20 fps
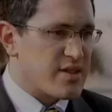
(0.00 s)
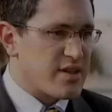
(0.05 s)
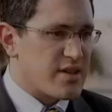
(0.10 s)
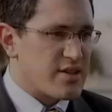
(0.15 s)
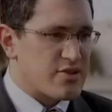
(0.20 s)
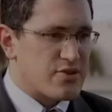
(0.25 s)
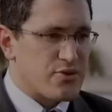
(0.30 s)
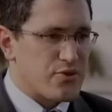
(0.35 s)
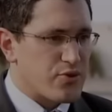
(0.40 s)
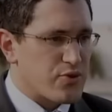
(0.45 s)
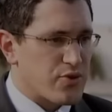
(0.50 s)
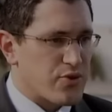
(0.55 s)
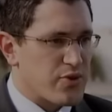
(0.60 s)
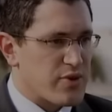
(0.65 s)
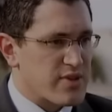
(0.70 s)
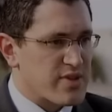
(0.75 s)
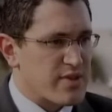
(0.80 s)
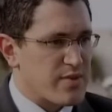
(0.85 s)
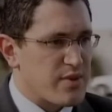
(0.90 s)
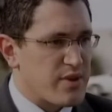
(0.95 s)
That is
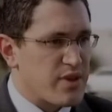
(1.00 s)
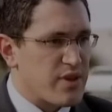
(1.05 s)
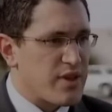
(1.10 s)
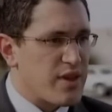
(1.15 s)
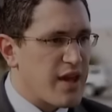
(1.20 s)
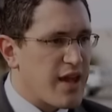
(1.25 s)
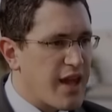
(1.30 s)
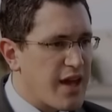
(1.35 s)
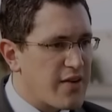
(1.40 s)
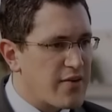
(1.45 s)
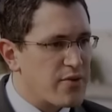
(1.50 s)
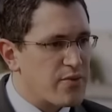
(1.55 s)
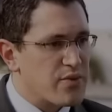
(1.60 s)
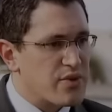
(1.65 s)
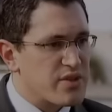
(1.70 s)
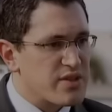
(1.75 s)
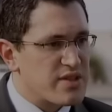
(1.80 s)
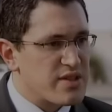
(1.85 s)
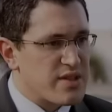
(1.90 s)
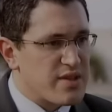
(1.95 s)
ludicrous. I mean, they haven't
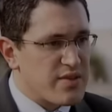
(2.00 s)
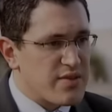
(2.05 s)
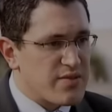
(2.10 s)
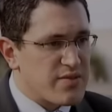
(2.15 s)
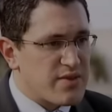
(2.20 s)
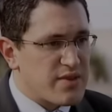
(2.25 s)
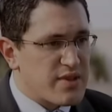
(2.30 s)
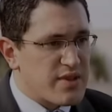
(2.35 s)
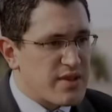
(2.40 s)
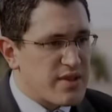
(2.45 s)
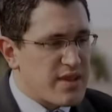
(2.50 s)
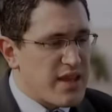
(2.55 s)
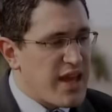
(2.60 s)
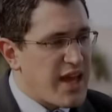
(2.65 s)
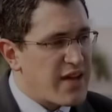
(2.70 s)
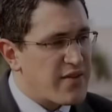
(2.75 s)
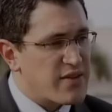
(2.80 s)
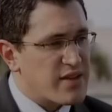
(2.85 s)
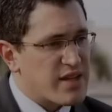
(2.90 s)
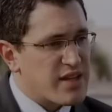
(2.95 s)
received,
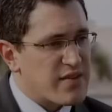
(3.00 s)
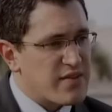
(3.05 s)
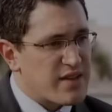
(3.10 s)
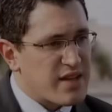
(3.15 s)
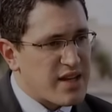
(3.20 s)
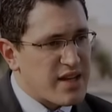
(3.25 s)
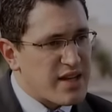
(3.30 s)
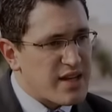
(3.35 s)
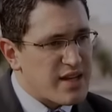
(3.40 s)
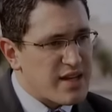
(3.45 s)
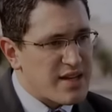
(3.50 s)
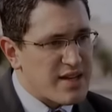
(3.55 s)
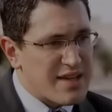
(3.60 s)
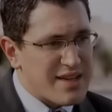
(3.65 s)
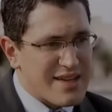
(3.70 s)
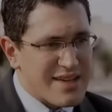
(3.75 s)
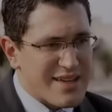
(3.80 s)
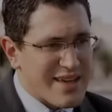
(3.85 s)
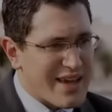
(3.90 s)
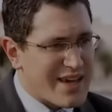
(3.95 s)
they haven't given any
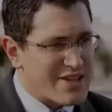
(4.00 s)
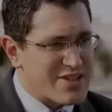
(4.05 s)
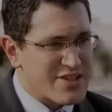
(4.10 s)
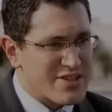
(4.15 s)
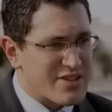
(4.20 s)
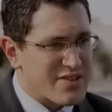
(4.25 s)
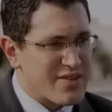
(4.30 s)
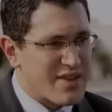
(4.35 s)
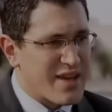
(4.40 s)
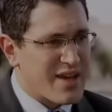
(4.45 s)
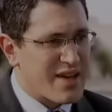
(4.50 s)
indication of